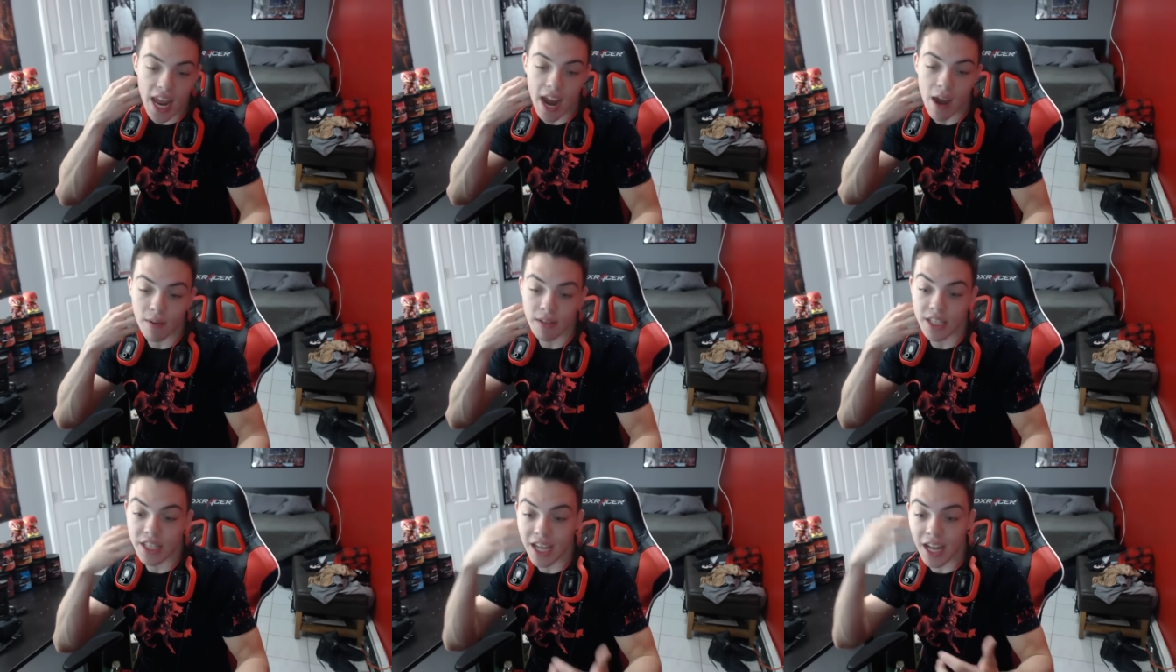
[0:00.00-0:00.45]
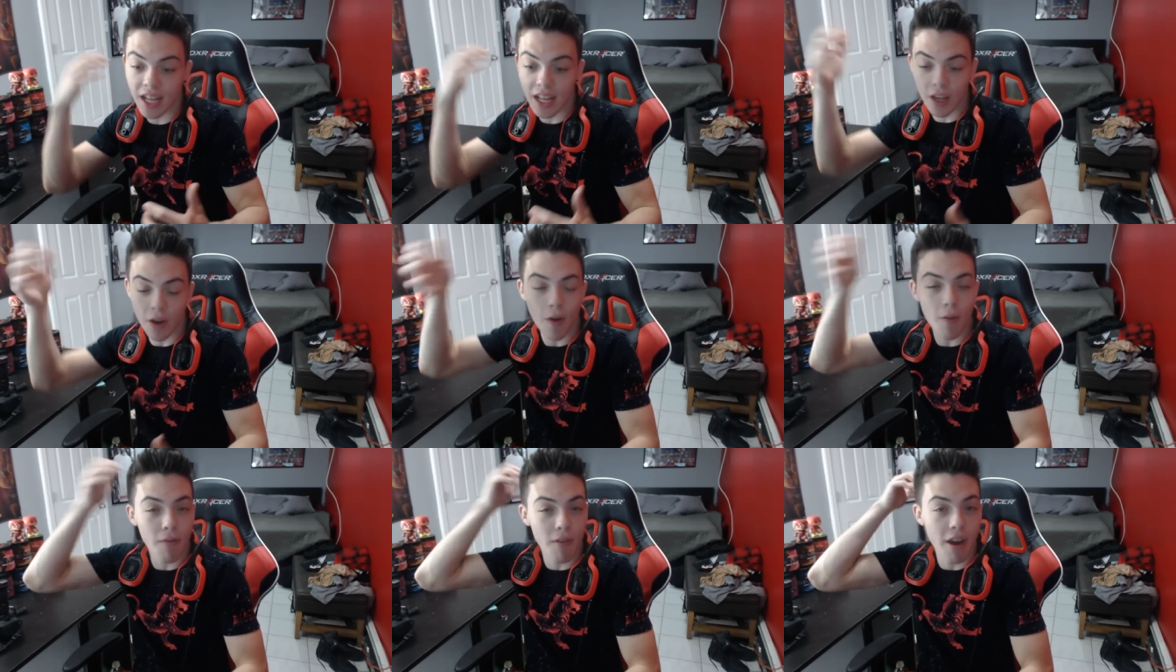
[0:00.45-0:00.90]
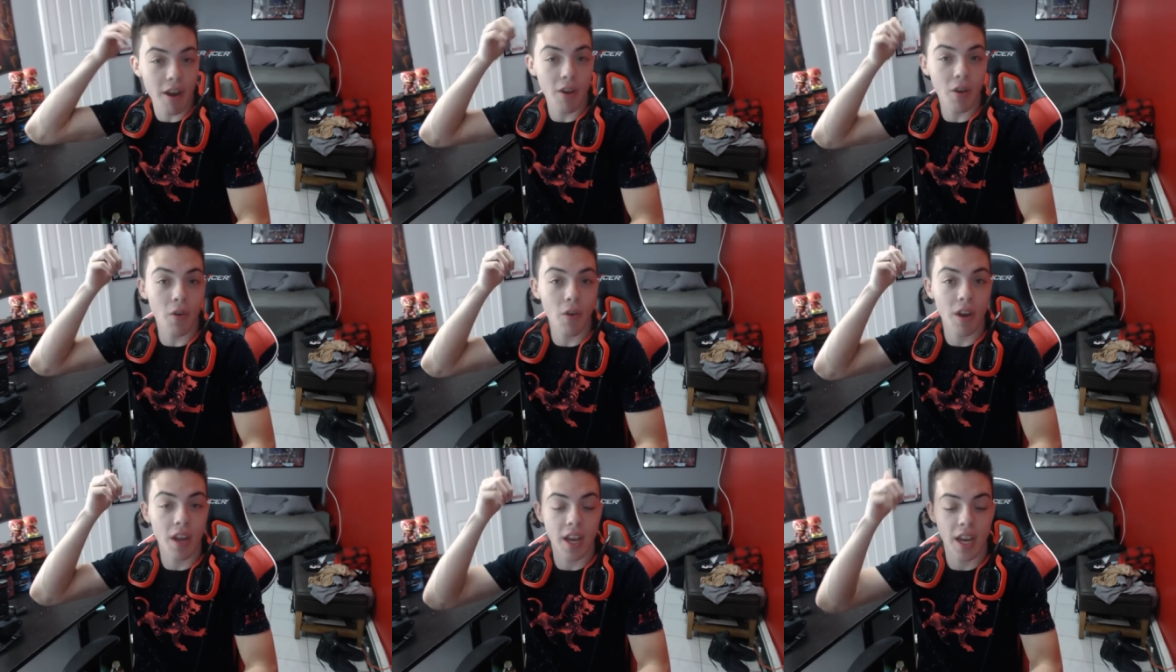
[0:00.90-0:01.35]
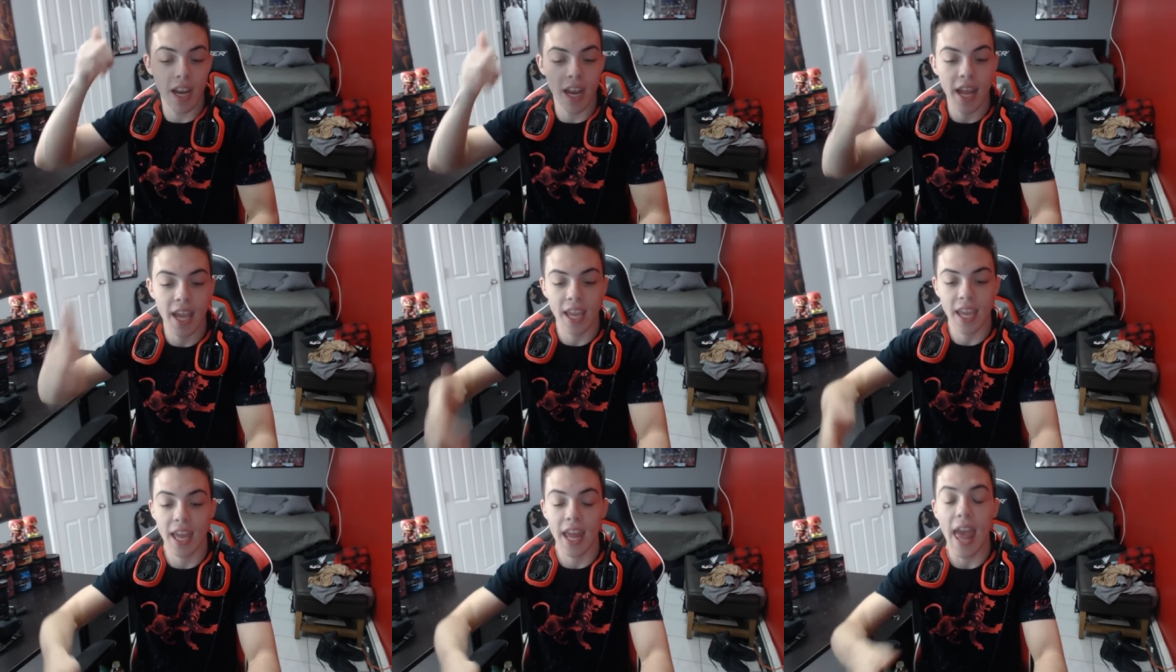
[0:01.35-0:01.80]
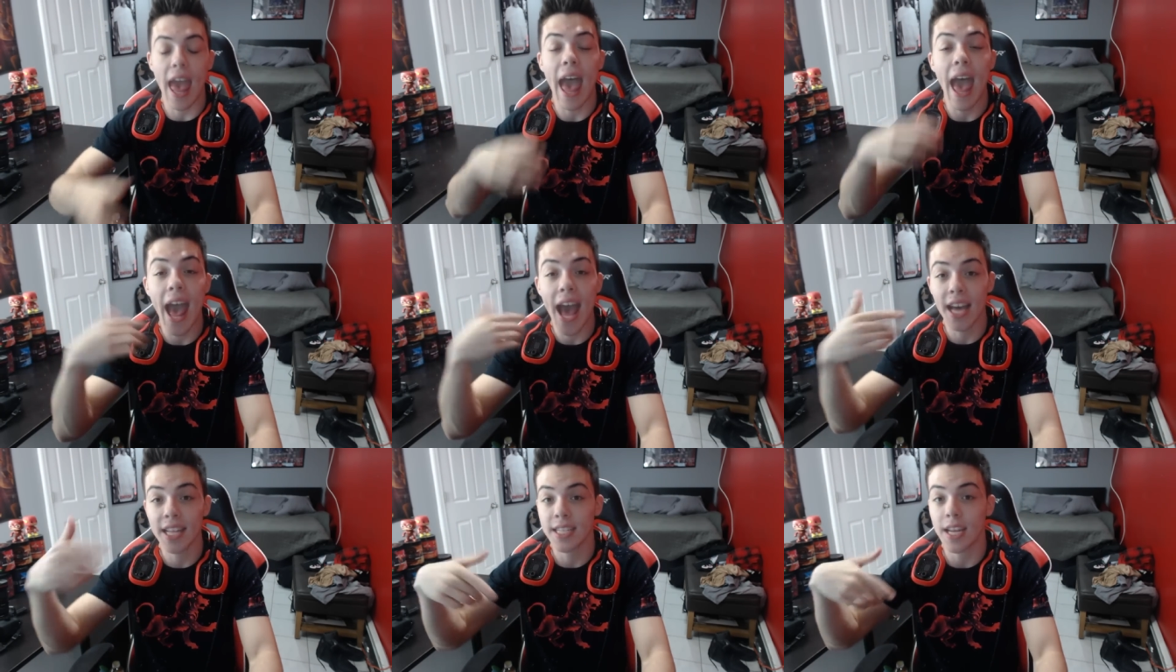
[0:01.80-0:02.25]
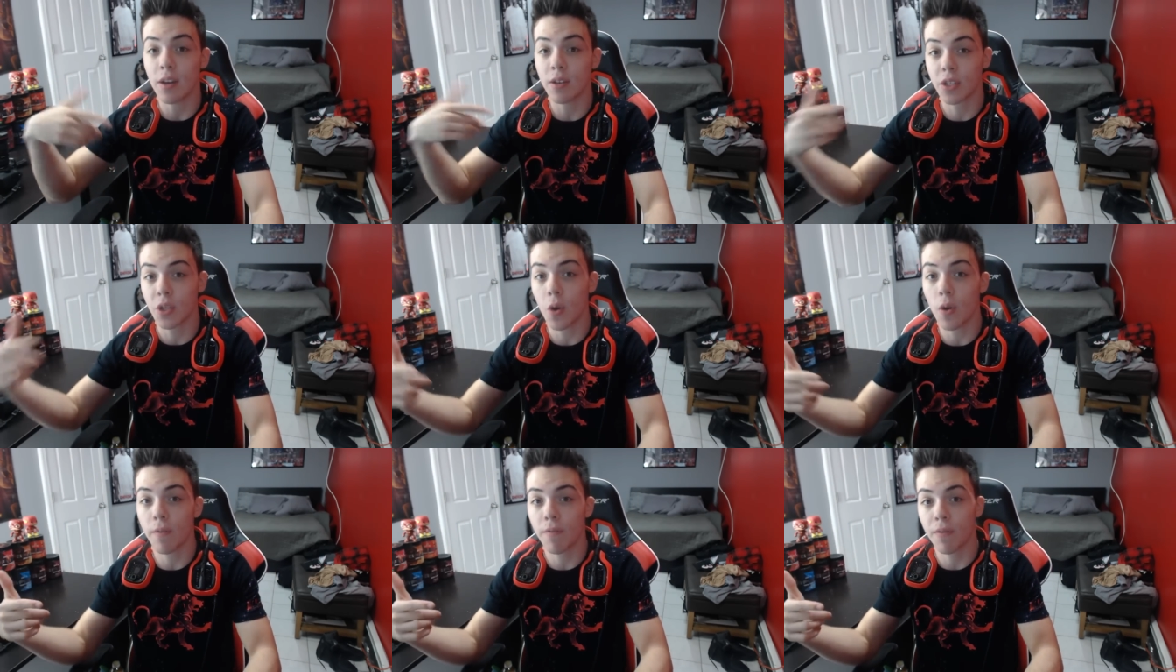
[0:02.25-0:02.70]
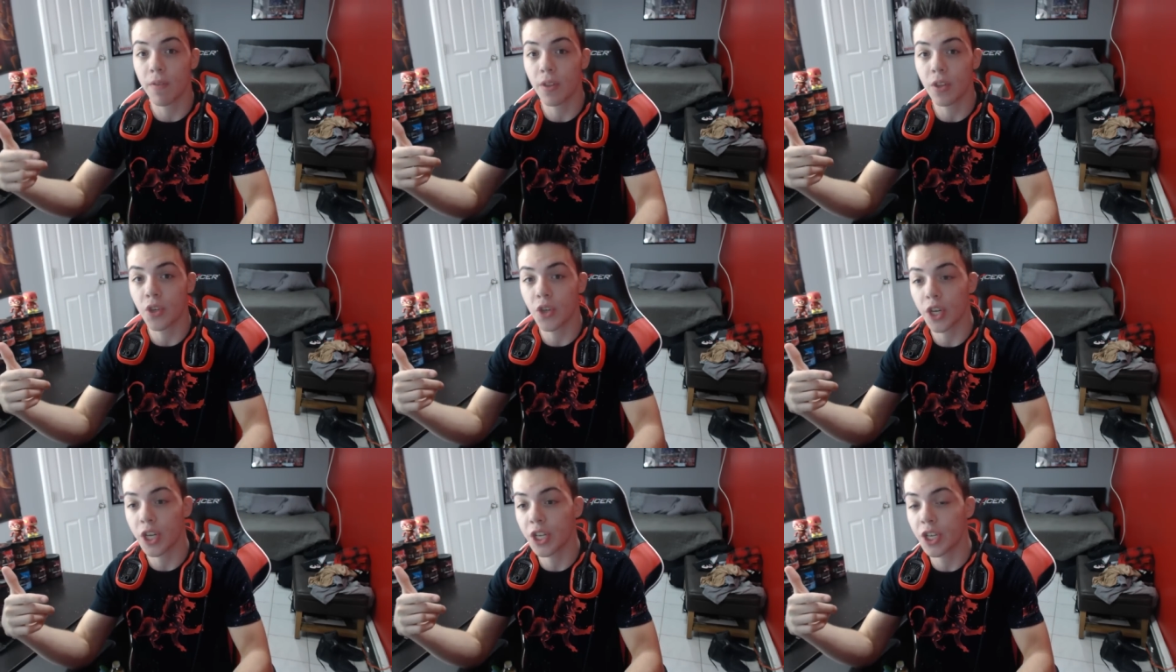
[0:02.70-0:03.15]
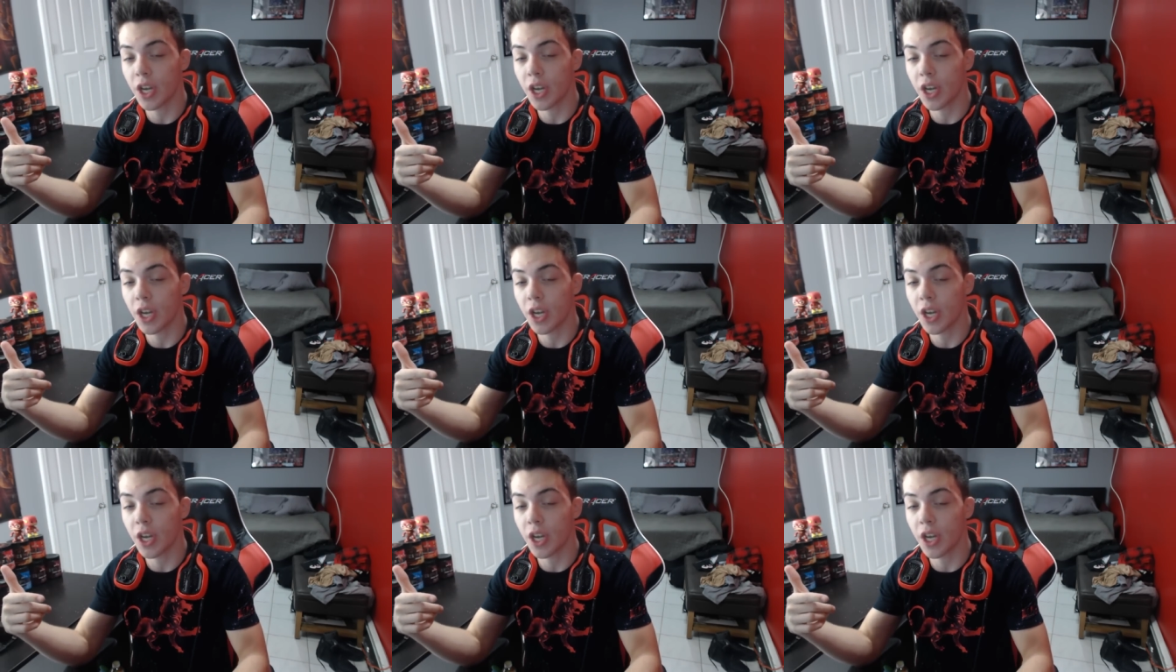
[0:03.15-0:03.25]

and I was yelling over at Norton and Nick as I was going for this trick